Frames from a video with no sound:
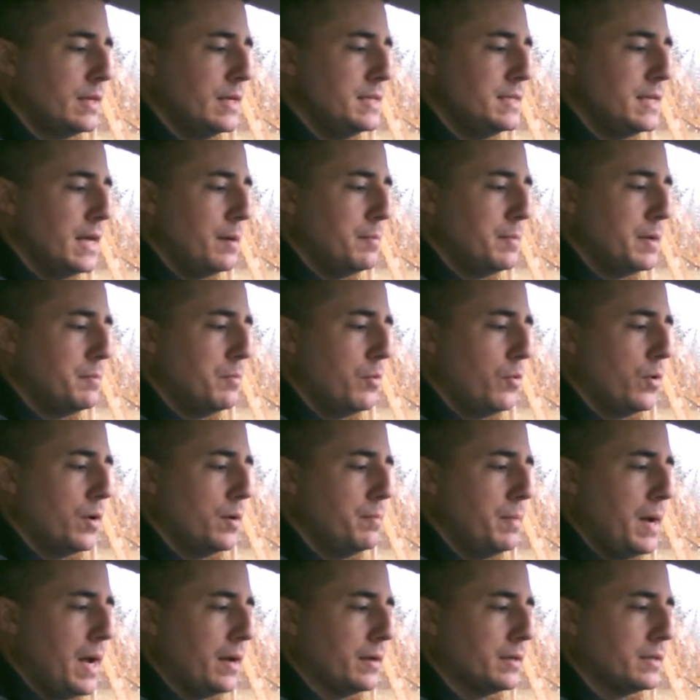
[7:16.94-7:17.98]
can tell me more
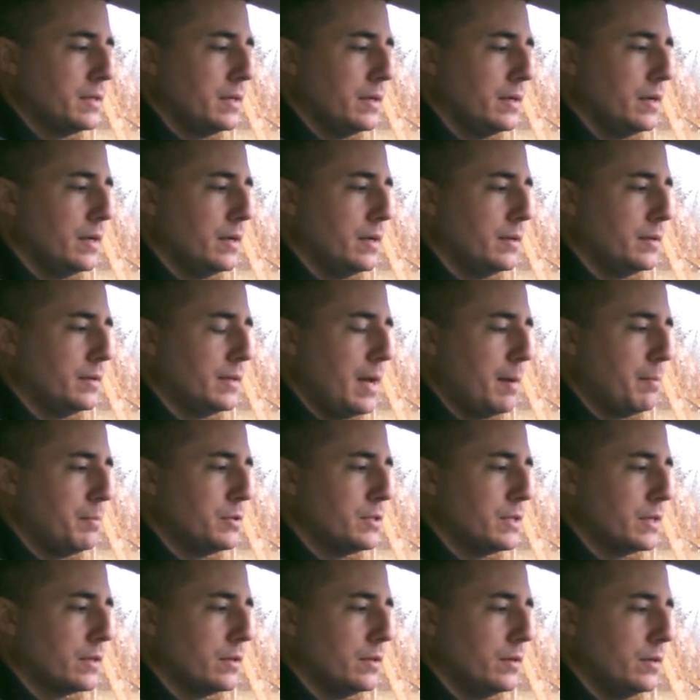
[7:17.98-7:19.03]
about uh, that
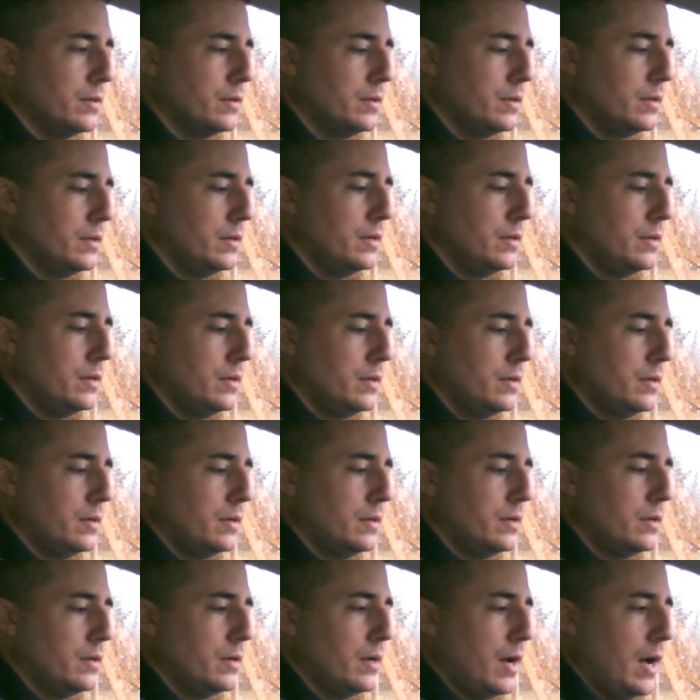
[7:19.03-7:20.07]
particular
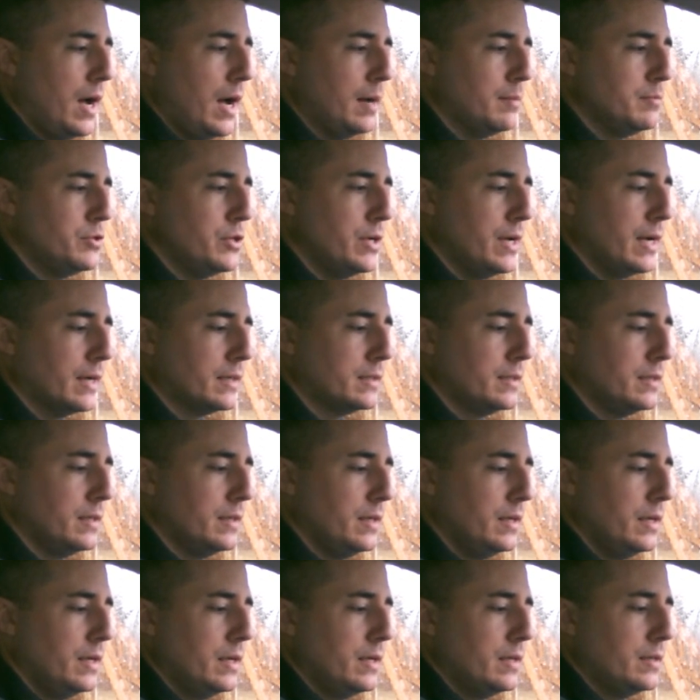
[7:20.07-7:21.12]
object,
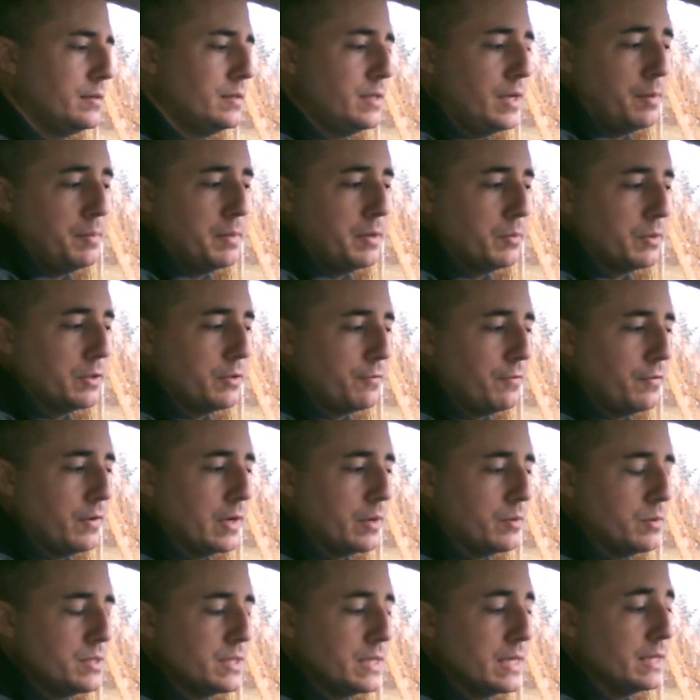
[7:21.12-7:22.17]
tell me what the
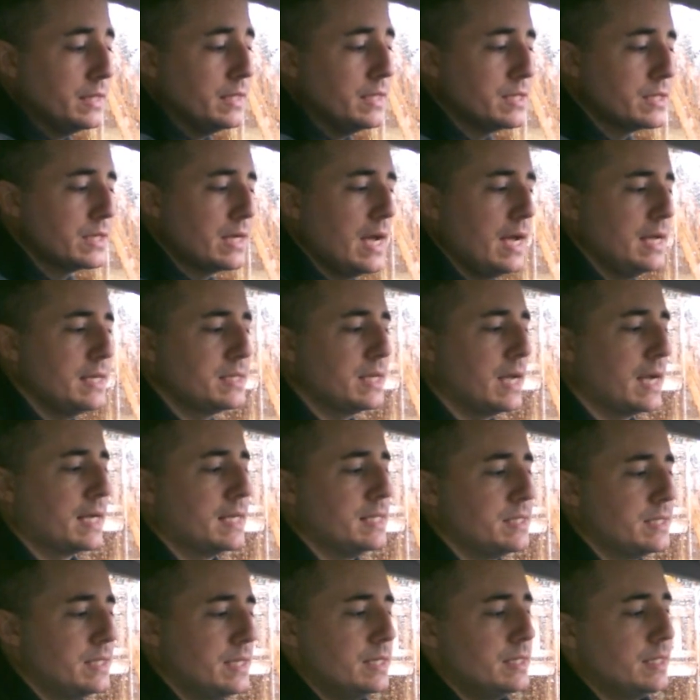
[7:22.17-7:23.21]
frequency. In this case, I
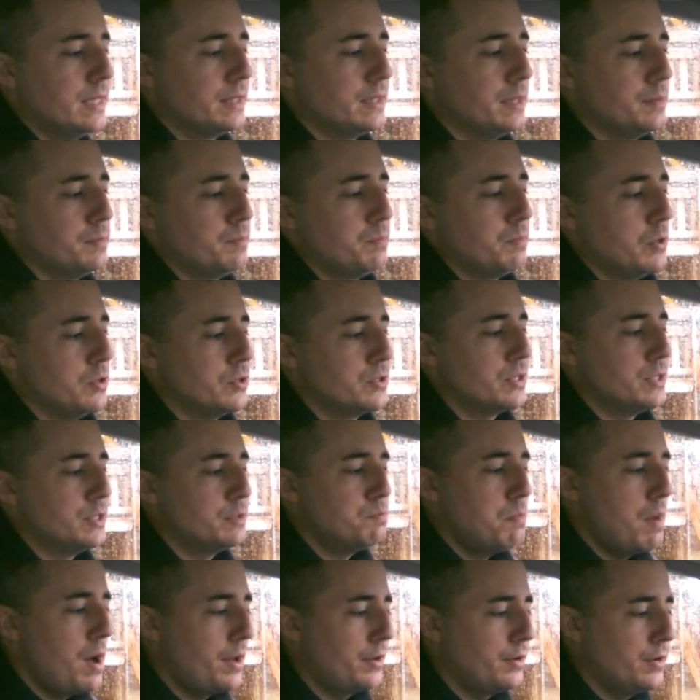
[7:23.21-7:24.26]
can see that the
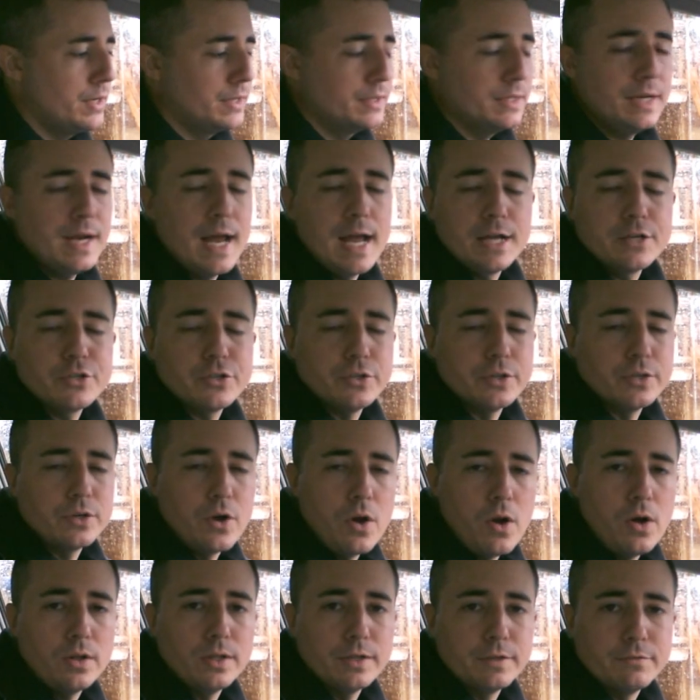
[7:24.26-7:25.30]
person's monitoring the national
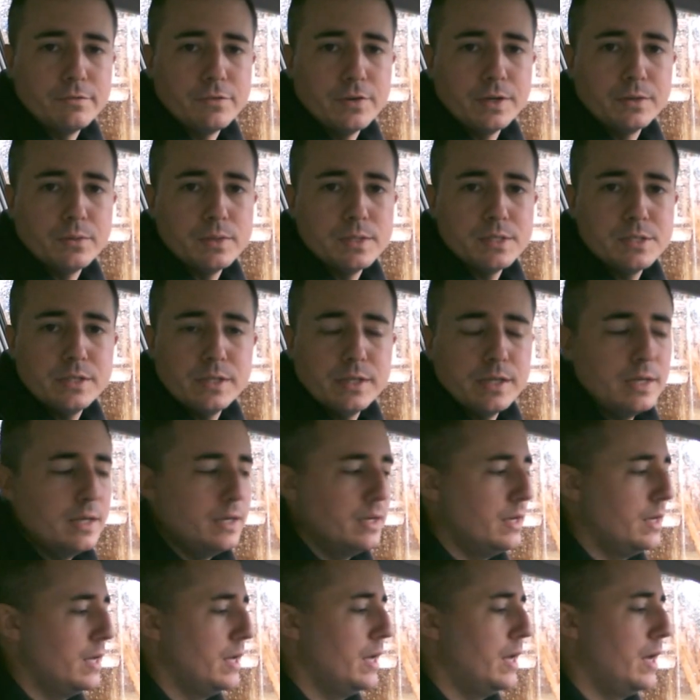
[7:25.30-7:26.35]
calling frequency.
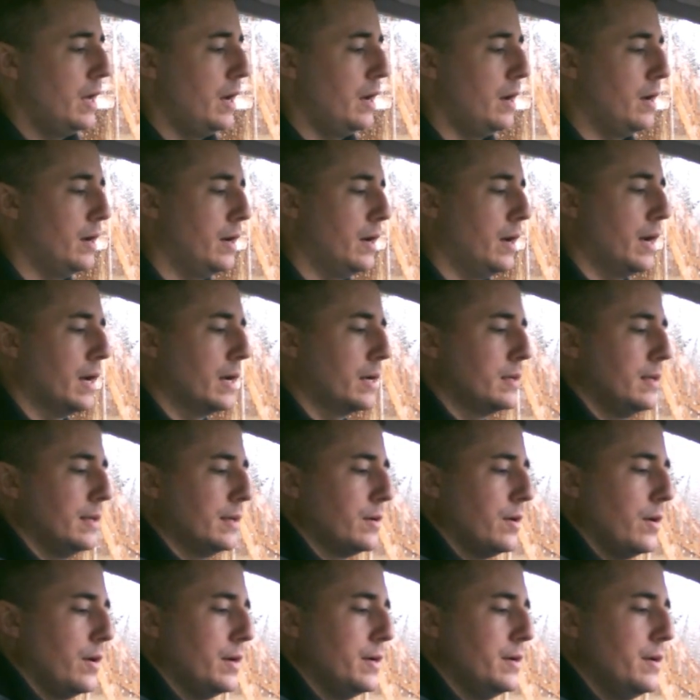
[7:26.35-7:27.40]
Uh, I
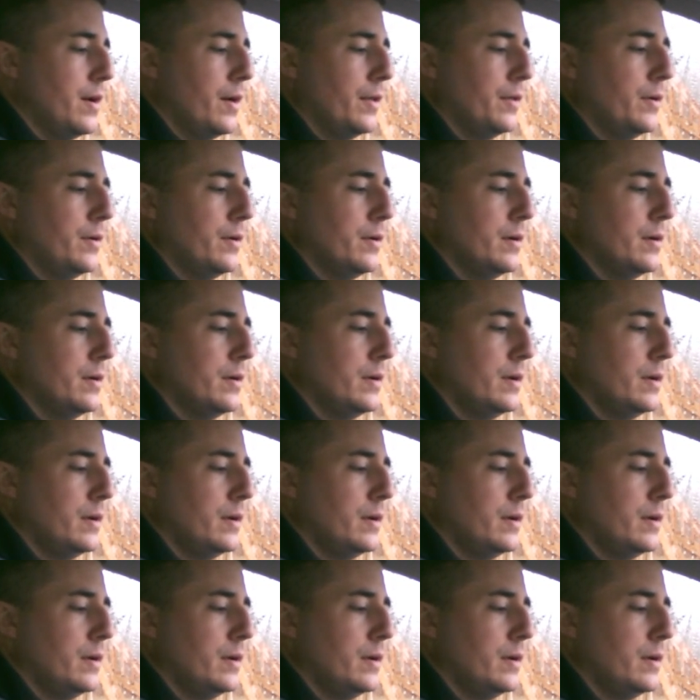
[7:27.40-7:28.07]
click on another